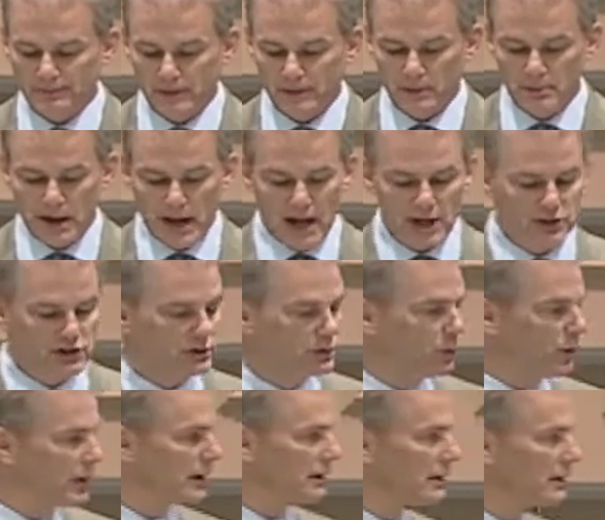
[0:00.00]
imagine
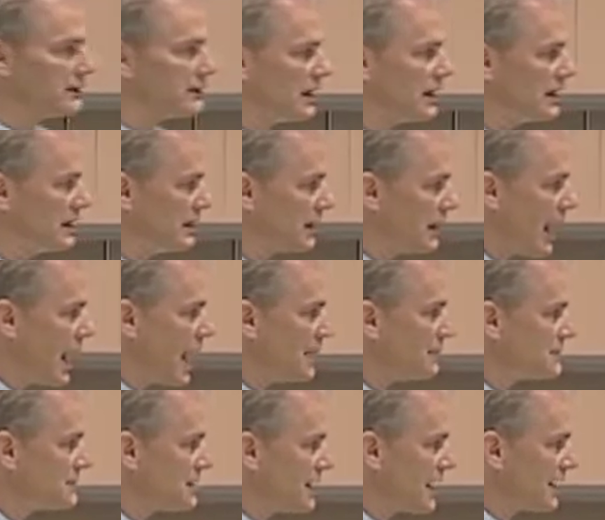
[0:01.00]
we are attending
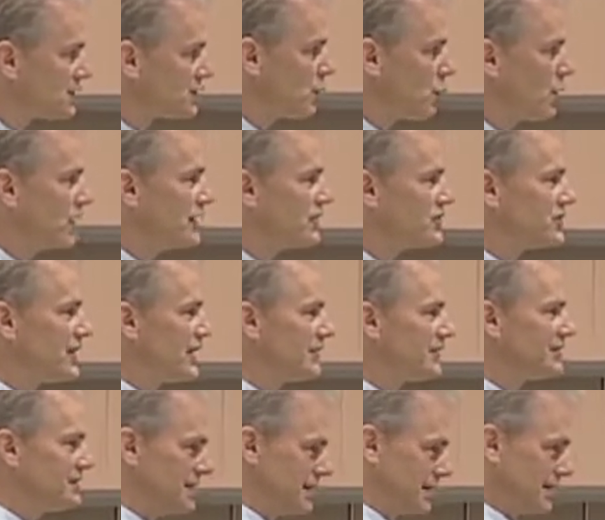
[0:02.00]
OMTEC
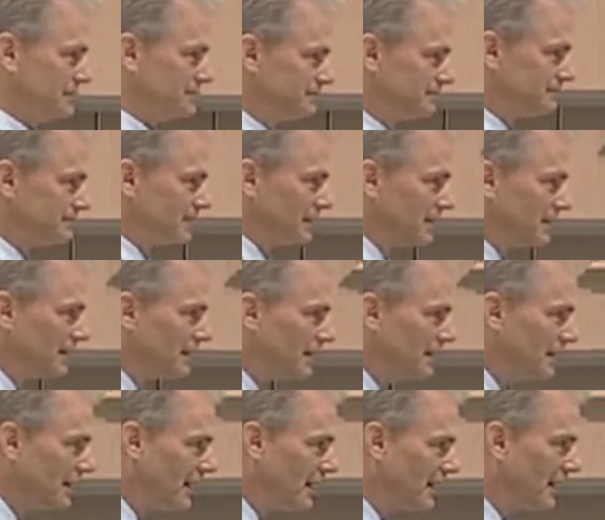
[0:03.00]
2017
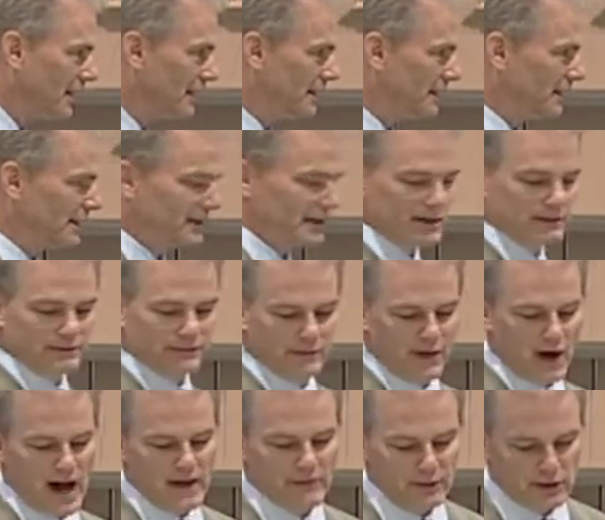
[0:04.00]
in
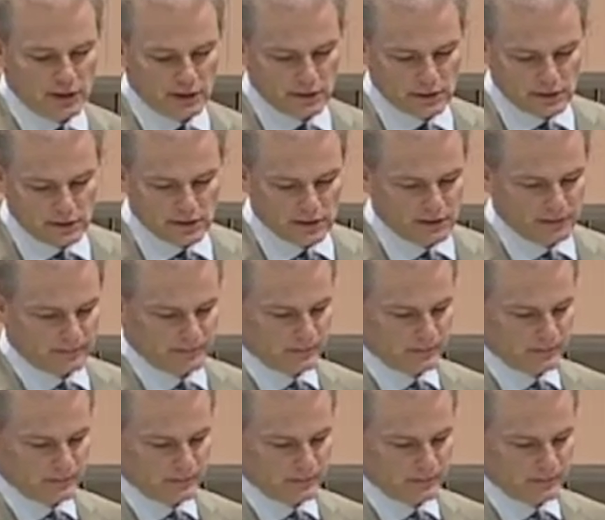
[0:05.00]
5 years.